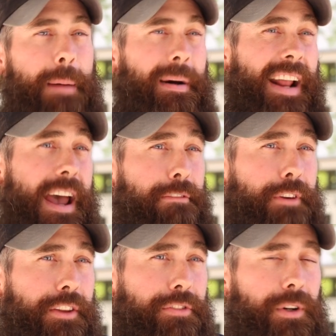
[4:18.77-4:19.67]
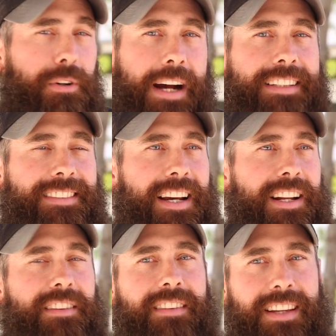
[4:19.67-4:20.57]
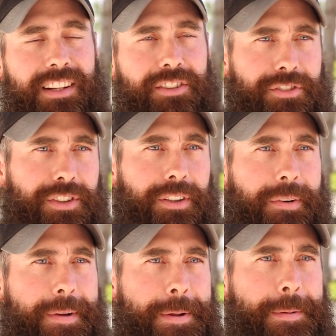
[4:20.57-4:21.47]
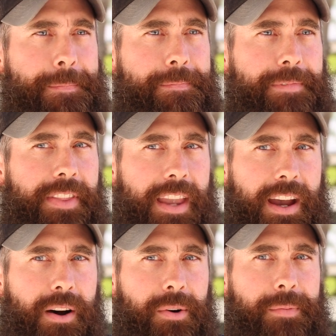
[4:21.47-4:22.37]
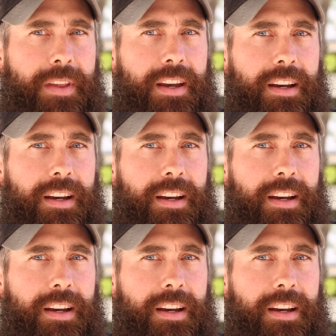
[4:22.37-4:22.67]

About halfway through, I decided it is true. Now,